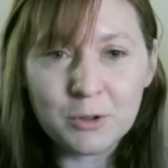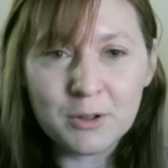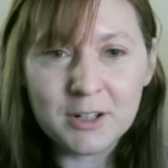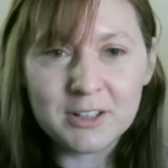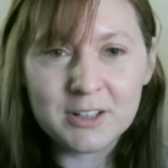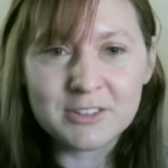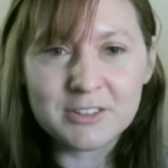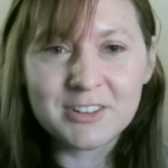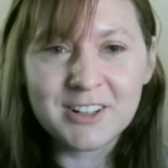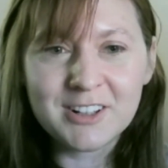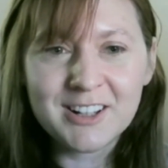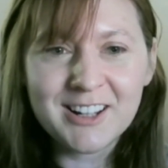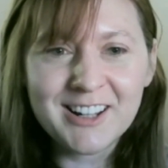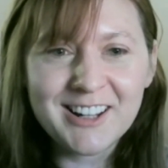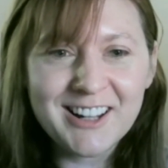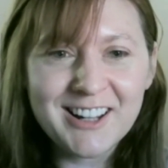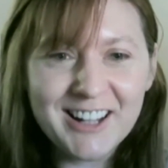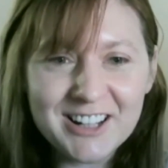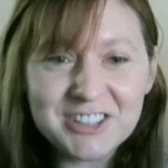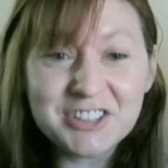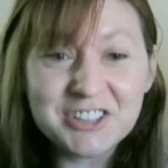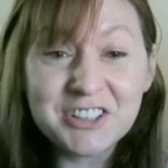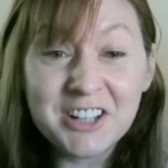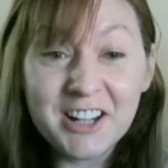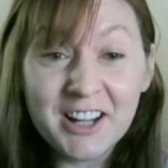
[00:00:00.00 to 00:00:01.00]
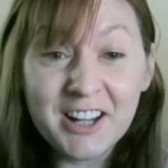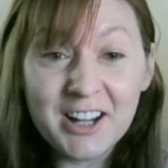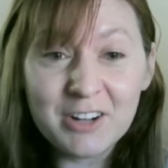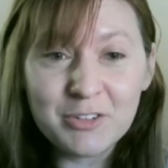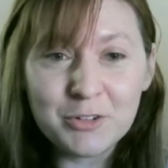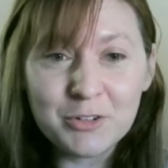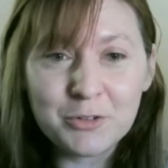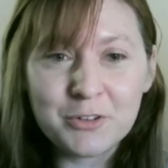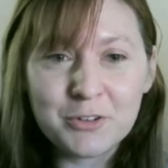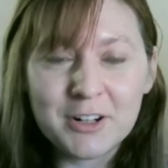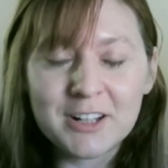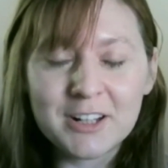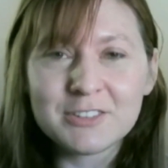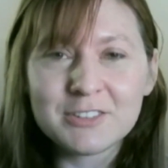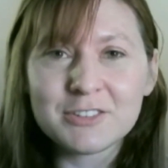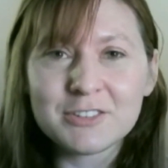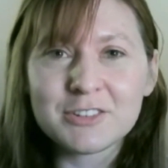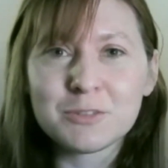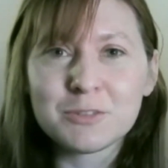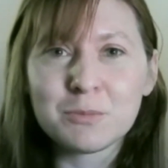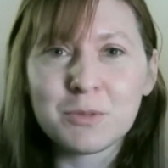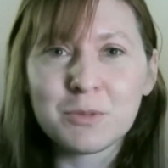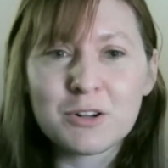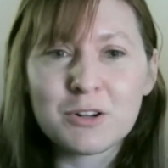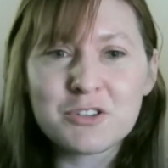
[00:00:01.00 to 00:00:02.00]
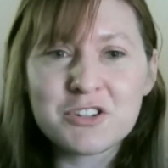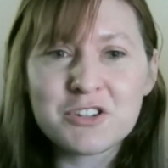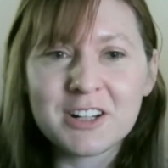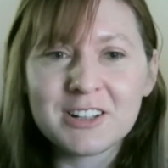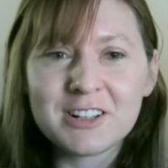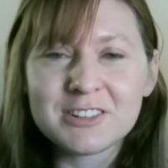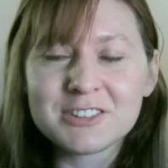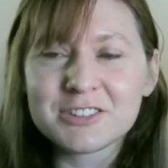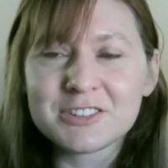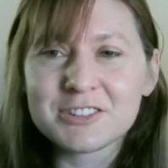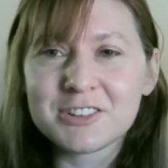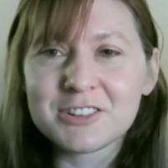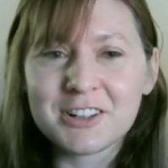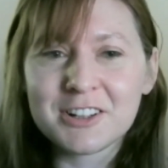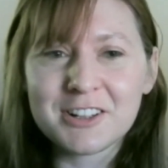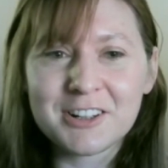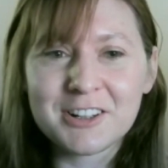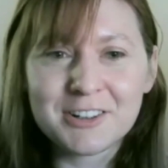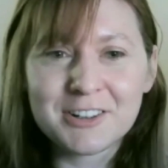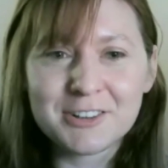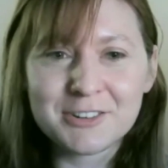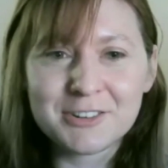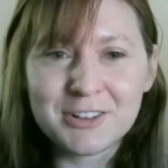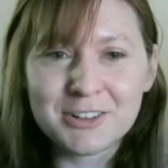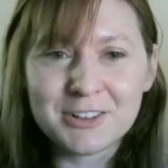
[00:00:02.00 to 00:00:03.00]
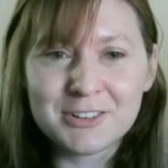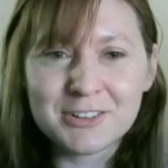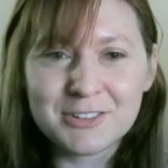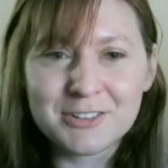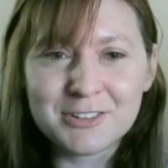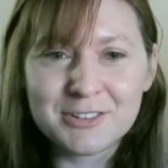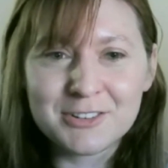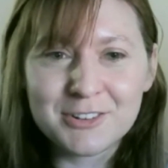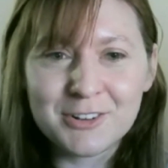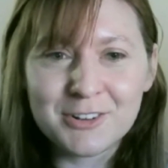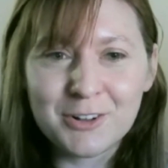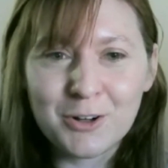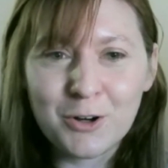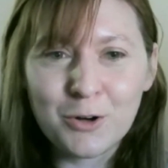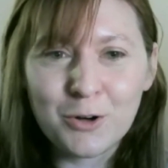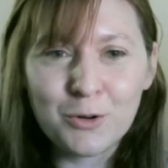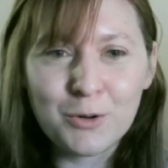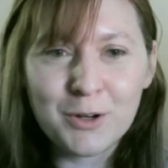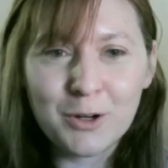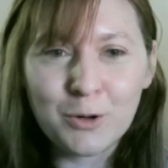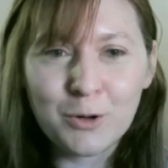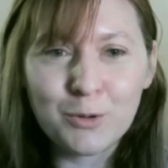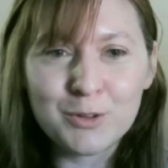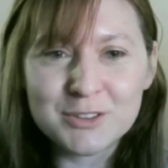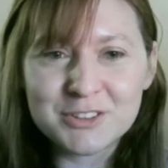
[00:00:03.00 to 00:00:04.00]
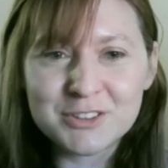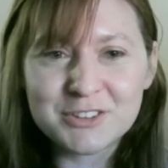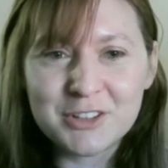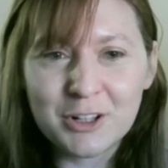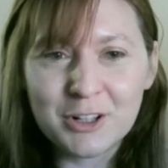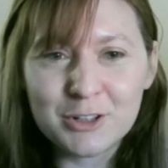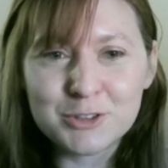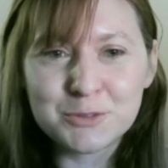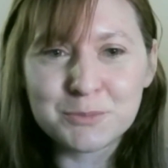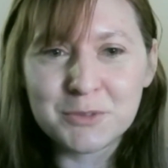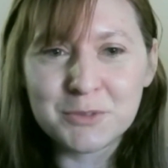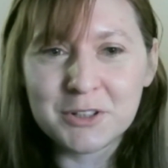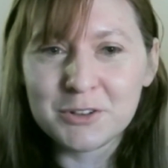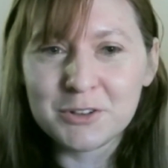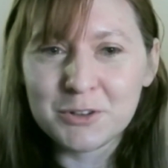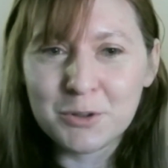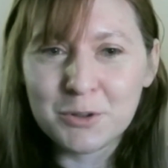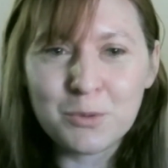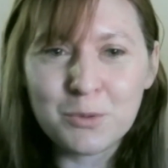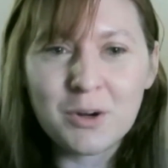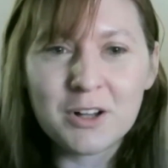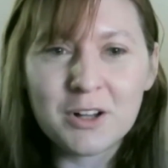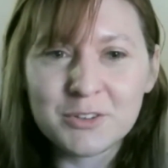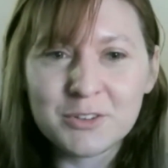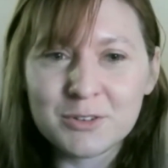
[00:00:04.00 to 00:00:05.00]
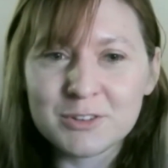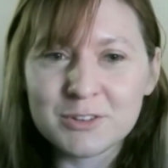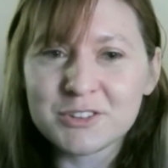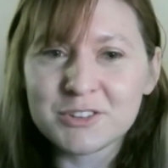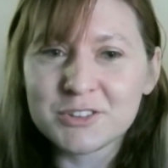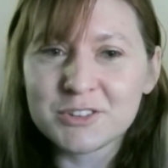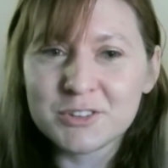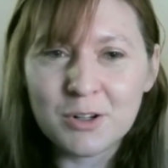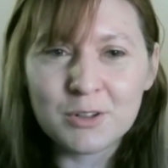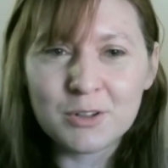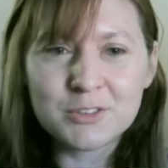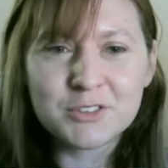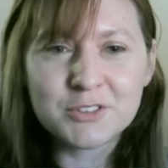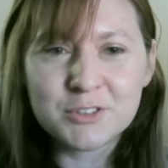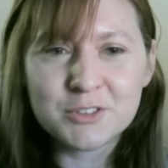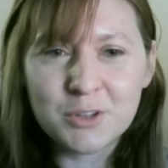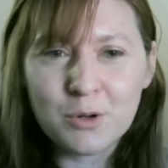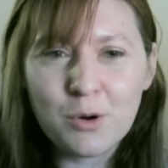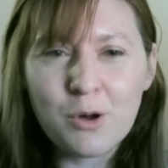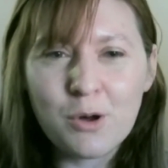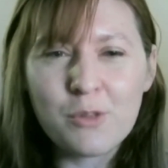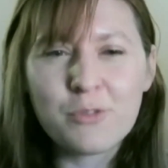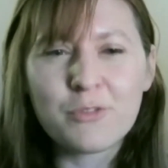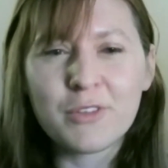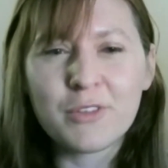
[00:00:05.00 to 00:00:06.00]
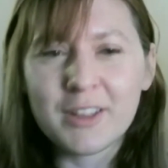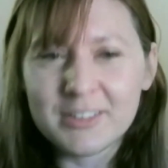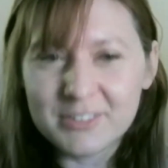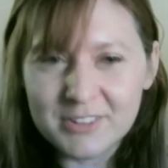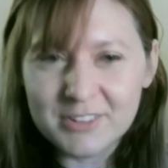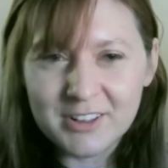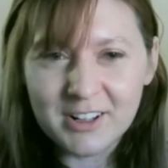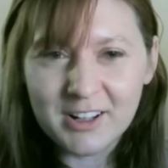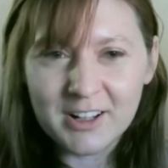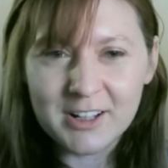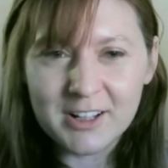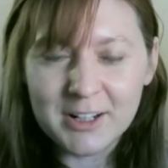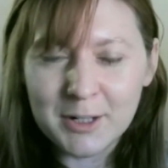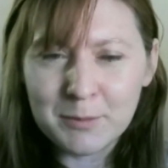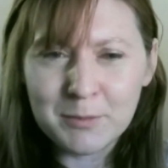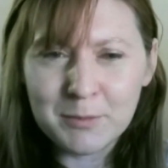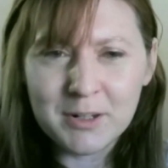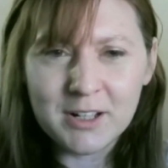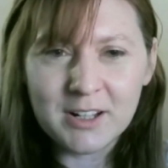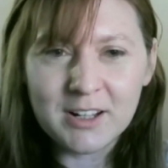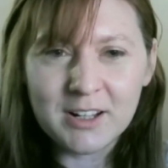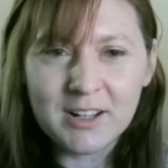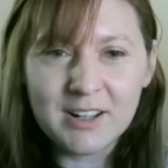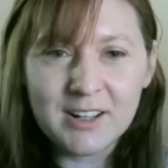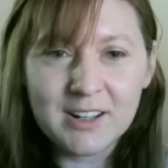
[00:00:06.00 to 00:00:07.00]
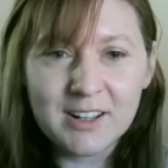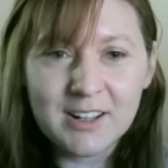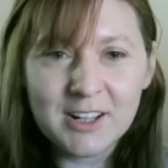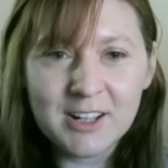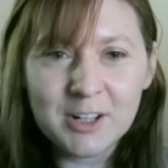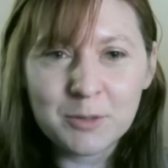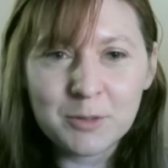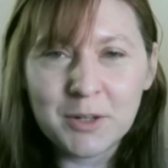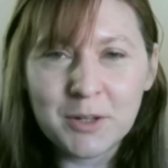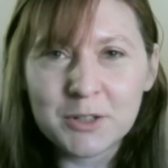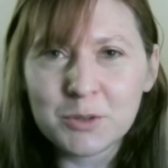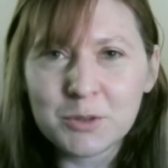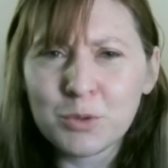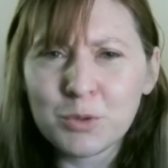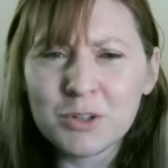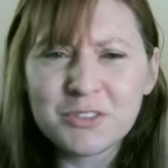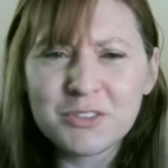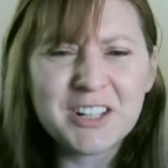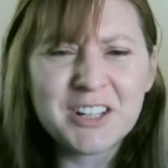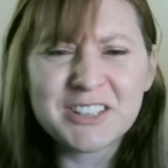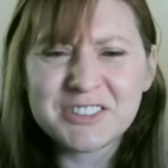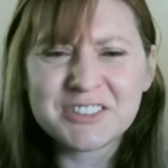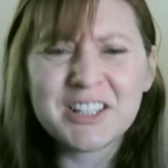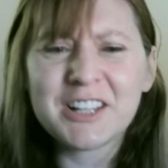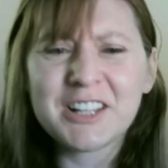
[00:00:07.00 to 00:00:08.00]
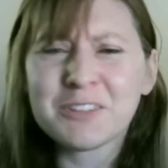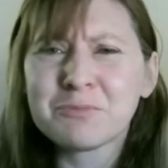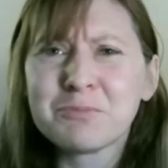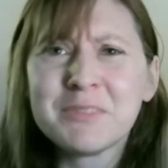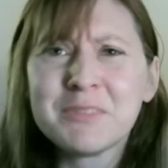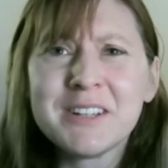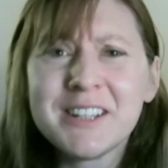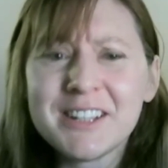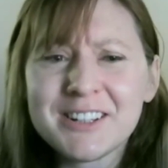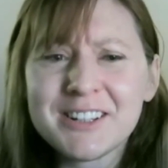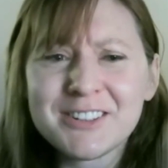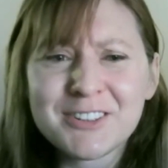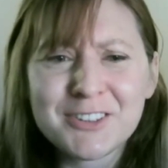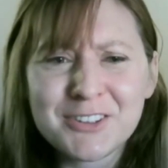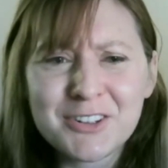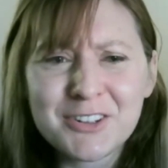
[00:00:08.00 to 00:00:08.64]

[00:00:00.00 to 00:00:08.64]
And actually, I have a friend in blockchains that always tells me, you know what, you're so authentic. And I'm like, but what does that mean?